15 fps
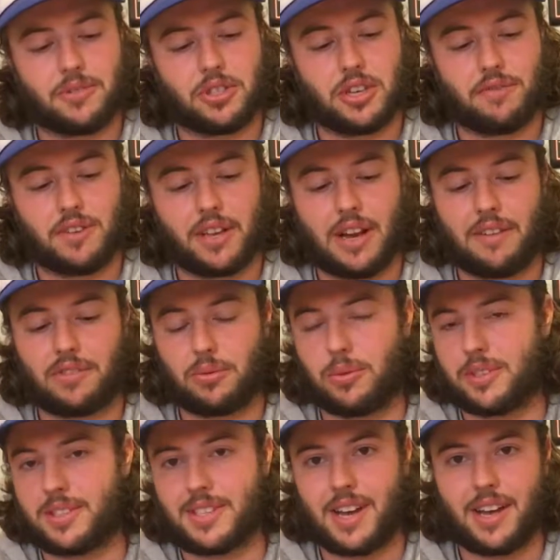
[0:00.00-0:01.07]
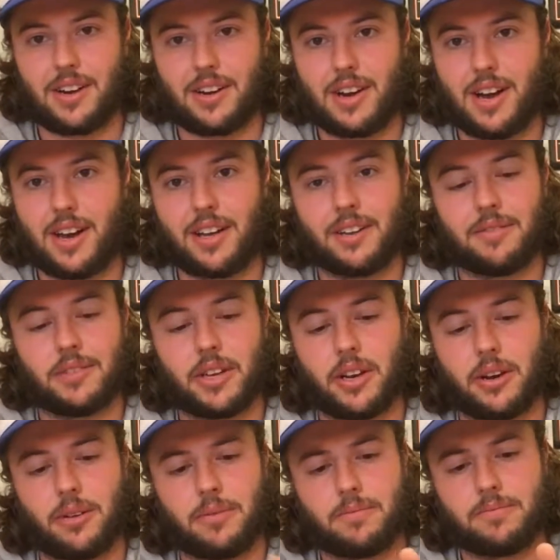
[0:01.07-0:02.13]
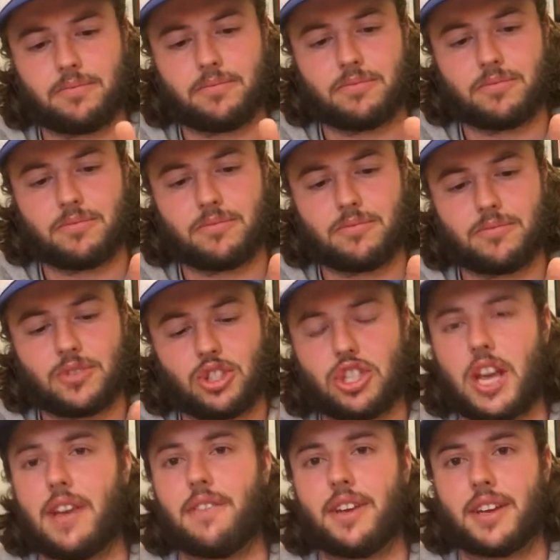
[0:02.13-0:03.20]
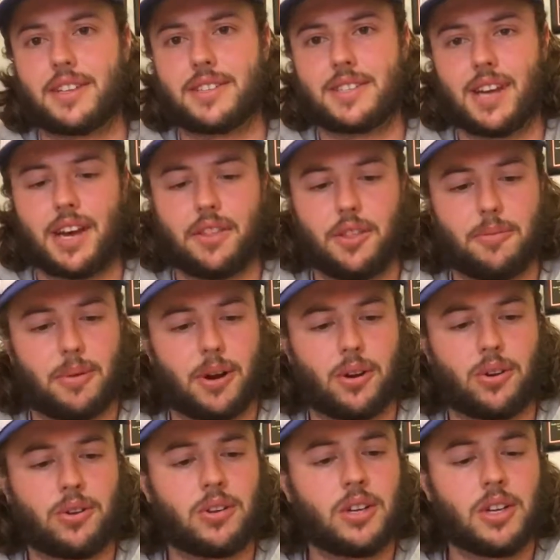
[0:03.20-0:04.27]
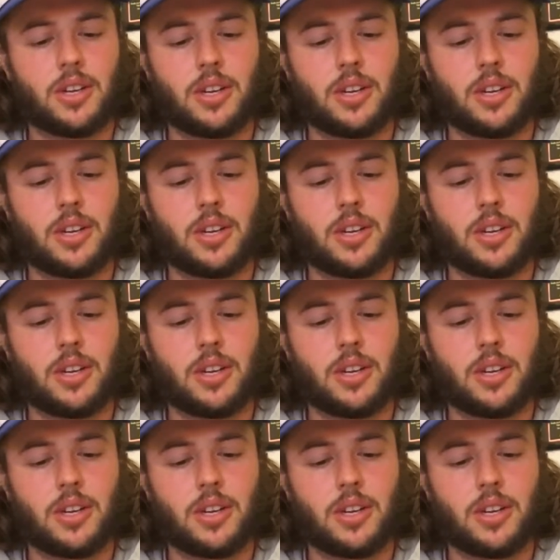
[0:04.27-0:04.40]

shifting off to one side or not and, shaving inside the barrel.